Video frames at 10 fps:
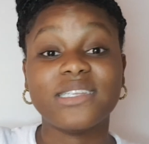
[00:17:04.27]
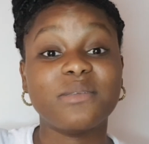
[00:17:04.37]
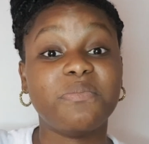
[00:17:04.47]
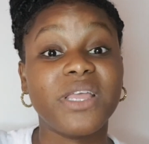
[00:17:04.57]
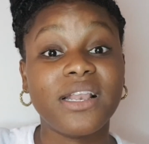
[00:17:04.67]
to
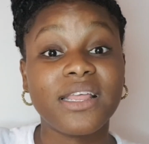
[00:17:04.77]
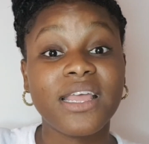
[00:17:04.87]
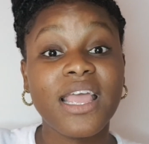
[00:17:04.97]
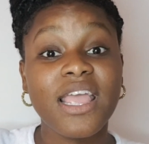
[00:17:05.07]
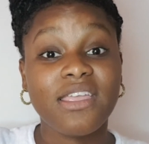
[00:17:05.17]
build.
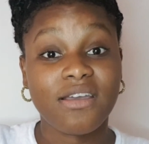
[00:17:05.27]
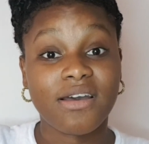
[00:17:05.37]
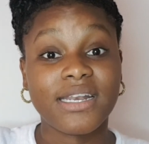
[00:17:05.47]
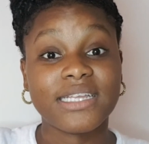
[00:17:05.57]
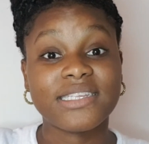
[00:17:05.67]
You
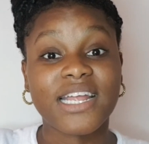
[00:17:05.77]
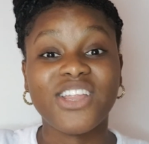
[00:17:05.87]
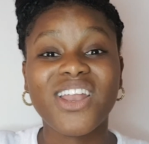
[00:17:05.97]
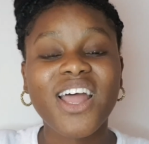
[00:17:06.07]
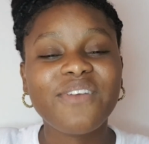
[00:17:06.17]

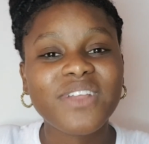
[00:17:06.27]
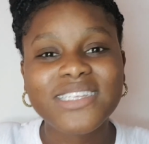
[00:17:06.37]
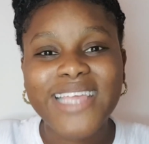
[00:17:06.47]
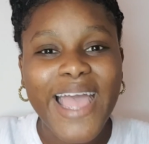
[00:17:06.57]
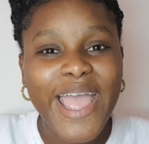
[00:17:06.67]
understand? You don't have no
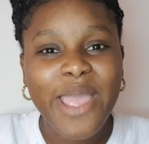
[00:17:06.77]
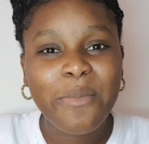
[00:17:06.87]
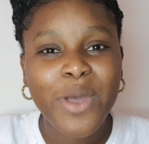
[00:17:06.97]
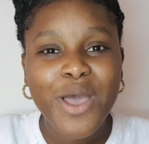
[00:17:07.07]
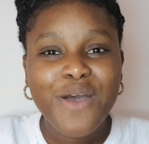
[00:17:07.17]

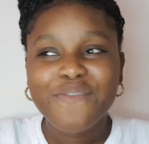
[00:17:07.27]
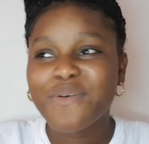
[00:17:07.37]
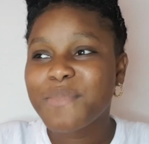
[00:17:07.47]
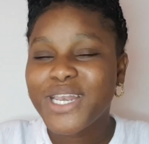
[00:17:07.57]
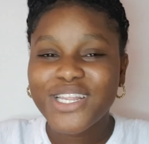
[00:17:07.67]
time
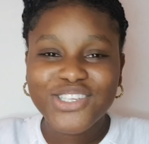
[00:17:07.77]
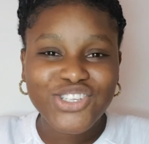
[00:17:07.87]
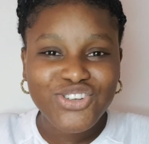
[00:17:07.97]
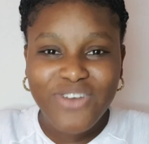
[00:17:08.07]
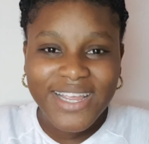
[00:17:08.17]
to be
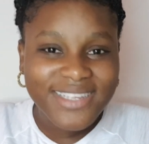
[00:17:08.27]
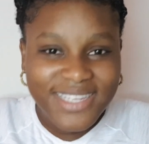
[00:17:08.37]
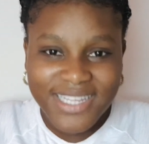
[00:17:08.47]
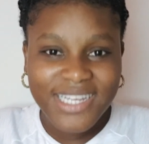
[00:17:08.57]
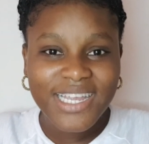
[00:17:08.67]

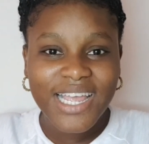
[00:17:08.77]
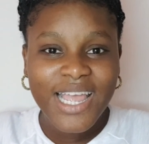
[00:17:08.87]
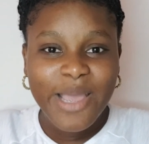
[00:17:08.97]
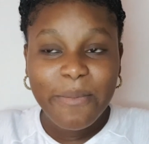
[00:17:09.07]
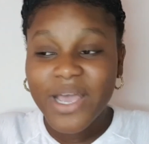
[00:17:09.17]
distressed
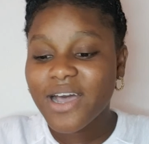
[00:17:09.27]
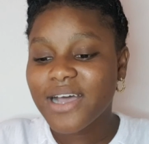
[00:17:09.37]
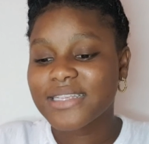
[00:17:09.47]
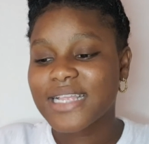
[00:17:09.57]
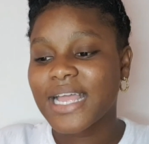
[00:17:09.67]

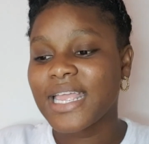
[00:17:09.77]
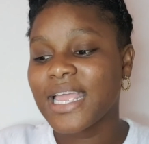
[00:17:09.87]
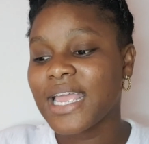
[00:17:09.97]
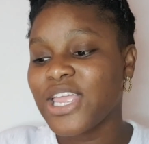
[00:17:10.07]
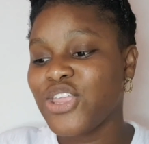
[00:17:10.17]
because
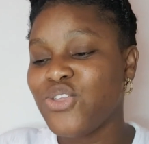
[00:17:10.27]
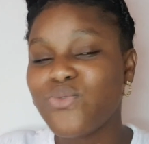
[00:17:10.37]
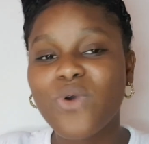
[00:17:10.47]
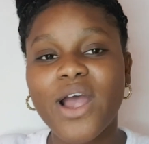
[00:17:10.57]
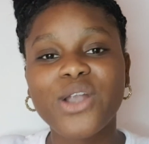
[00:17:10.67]

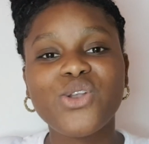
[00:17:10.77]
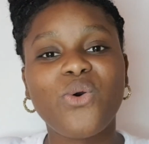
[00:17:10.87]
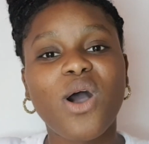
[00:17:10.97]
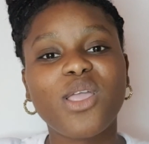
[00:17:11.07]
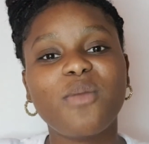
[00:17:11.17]
you are
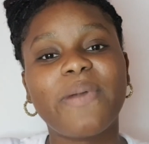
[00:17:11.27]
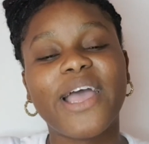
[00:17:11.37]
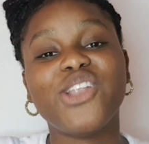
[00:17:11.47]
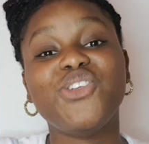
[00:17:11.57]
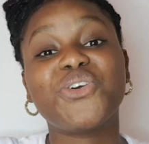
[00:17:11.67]
now
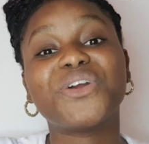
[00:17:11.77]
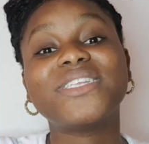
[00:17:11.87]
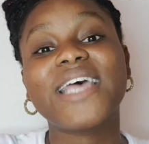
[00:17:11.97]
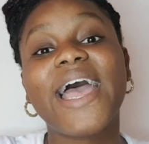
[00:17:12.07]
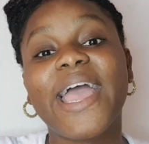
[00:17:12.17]
occupying your
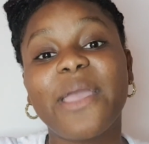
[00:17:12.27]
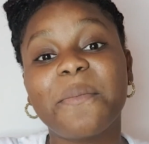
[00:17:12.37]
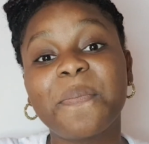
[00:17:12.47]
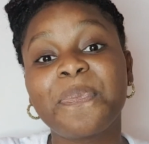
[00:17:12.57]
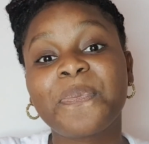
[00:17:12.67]
time